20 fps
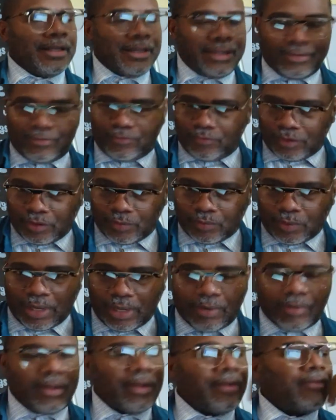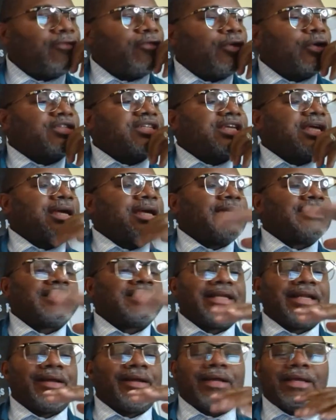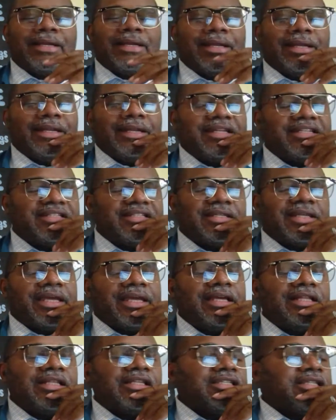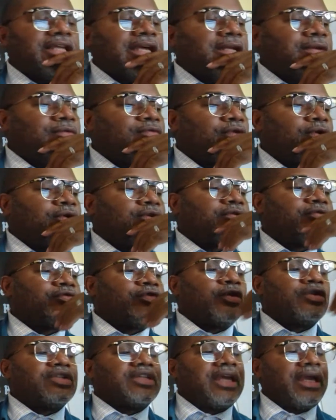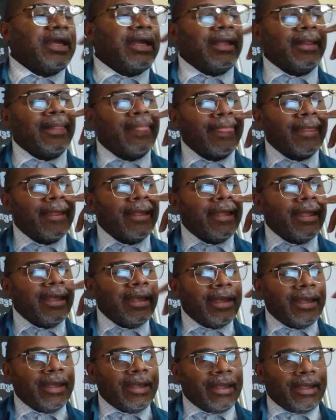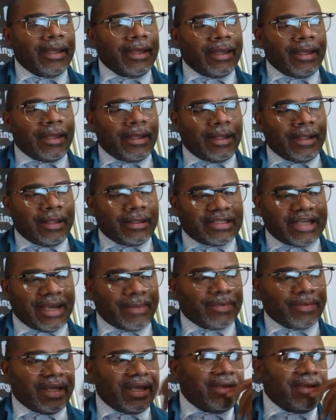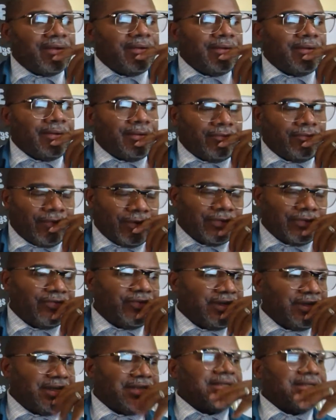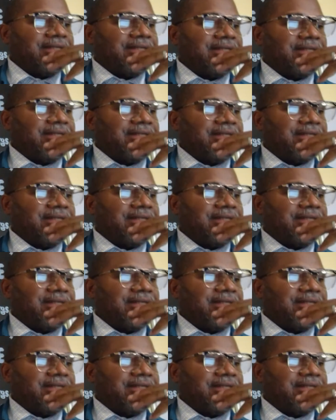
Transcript: look look look how First Kings and I, and, and this is the English Standard Version. First King, chapter eight, verse fifty six